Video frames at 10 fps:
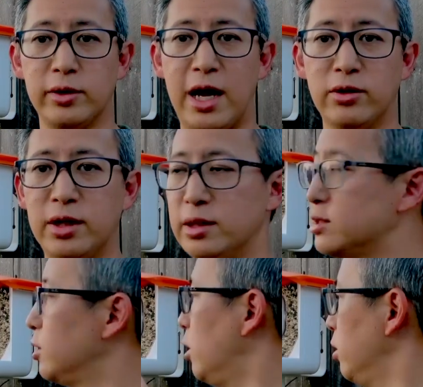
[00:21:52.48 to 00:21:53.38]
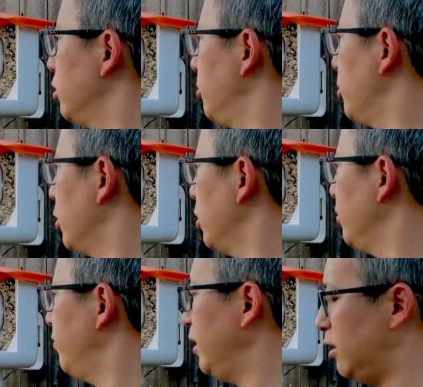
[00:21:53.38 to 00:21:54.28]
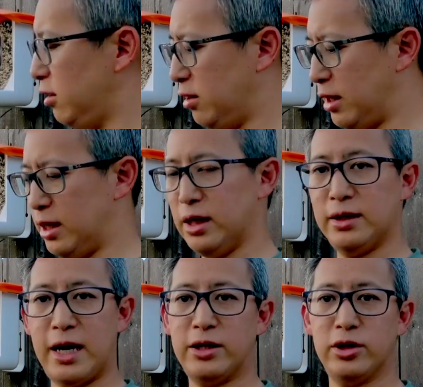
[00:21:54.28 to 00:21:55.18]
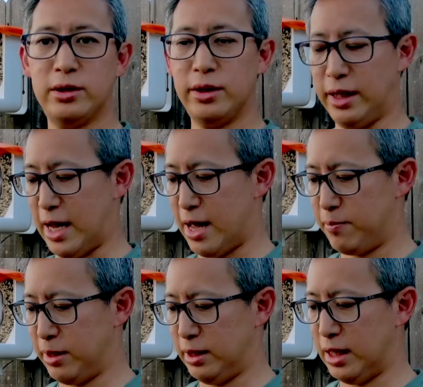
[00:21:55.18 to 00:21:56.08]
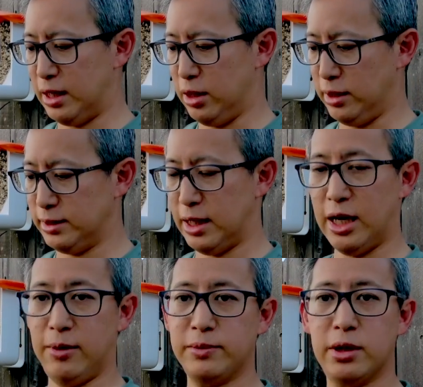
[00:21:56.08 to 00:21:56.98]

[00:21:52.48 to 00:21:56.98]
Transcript: now to install the bird feeder and attach it to the app and get it all set up.